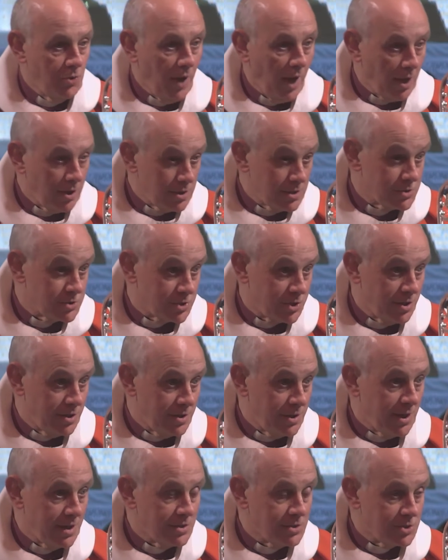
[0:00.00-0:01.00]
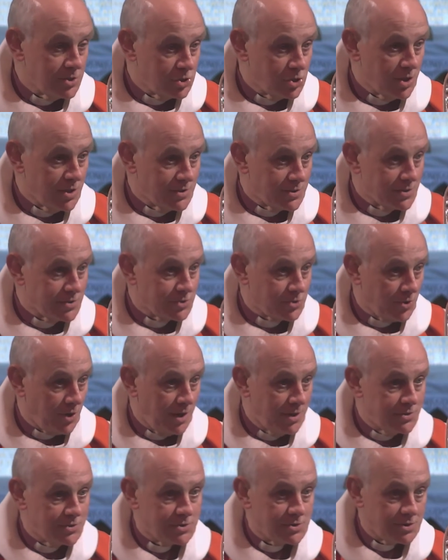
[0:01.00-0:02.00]
are turning to Jesus
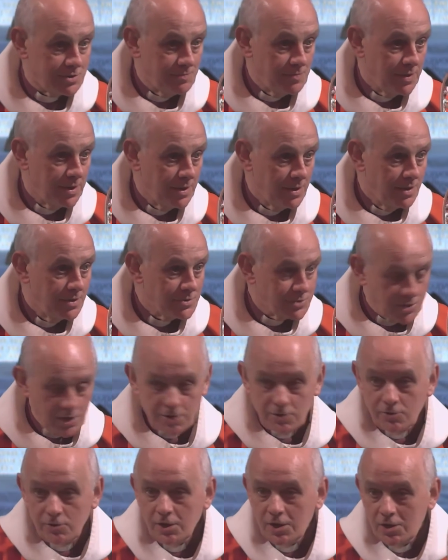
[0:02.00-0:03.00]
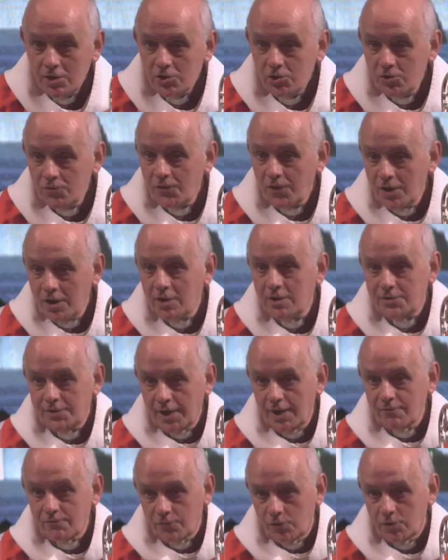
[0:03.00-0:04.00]
Christ. So you've heard that
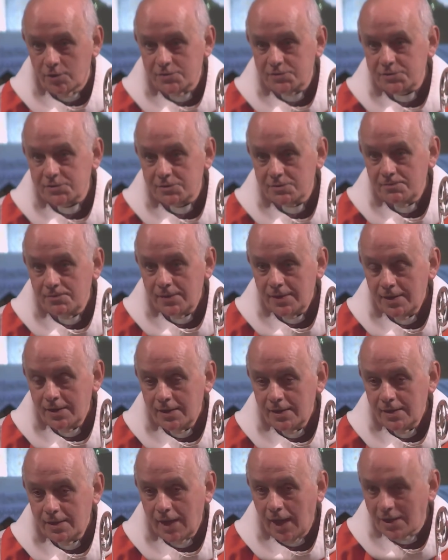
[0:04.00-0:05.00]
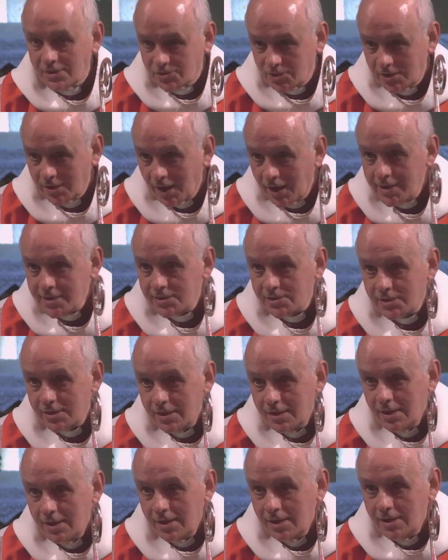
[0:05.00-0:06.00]
voice. And tonight,
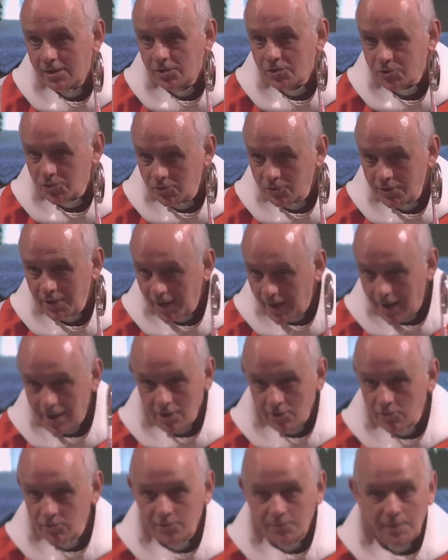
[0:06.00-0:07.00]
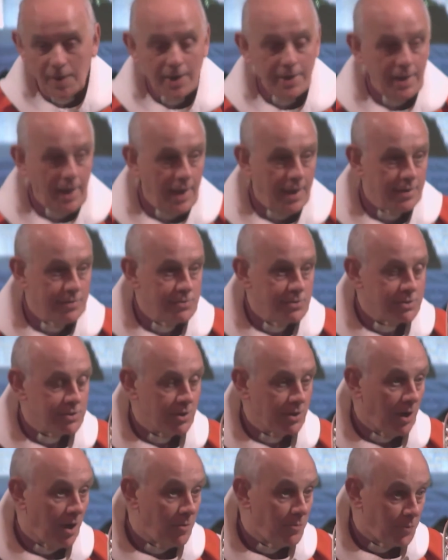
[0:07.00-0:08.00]
through the laying on of my hands and
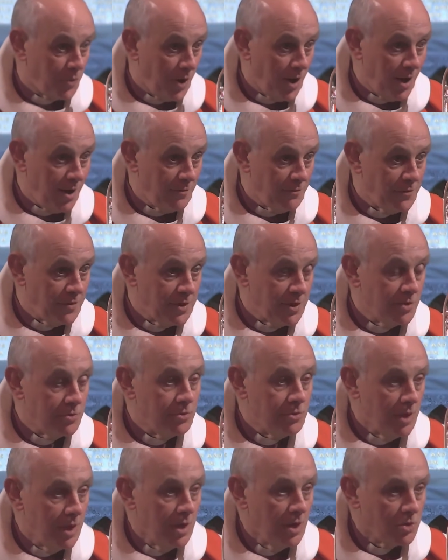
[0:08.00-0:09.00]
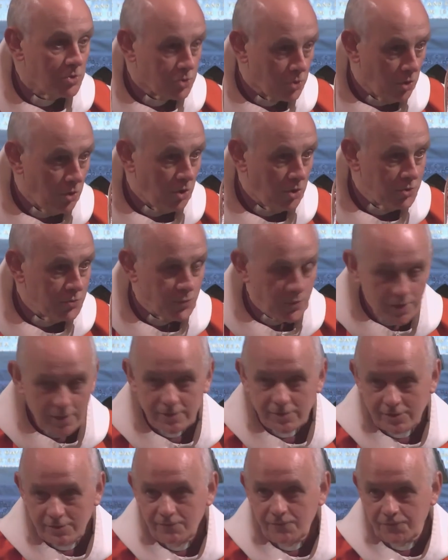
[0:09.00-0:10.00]
our prayer for you, God will
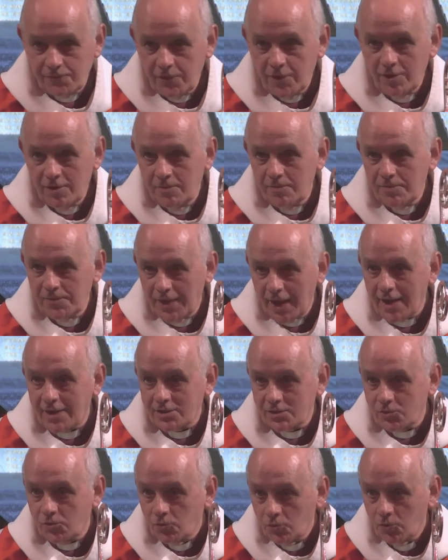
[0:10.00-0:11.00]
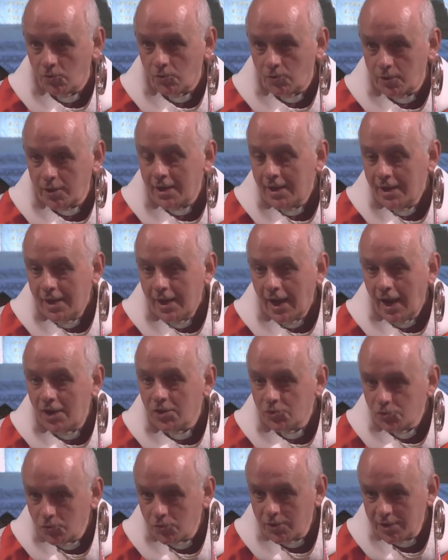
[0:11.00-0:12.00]
confirm that call and
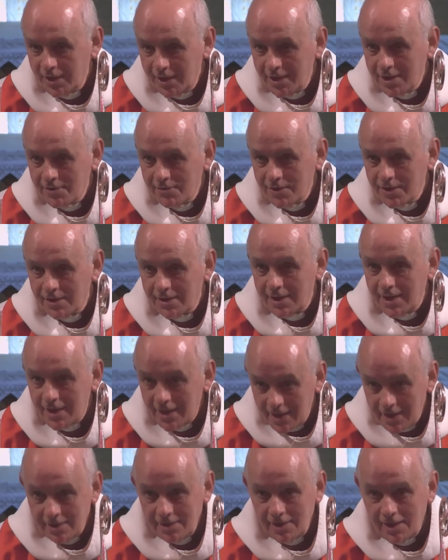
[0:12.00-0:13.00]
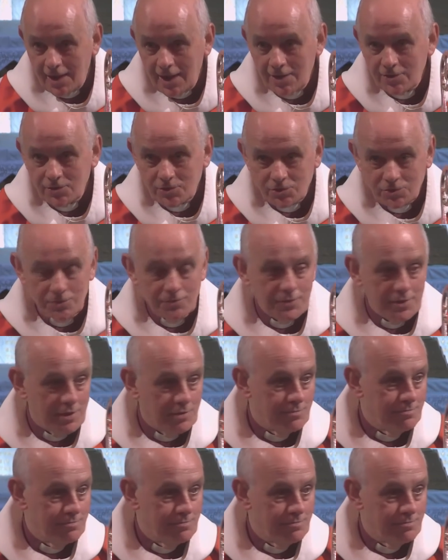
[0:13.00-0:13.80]
your hearing in and through you.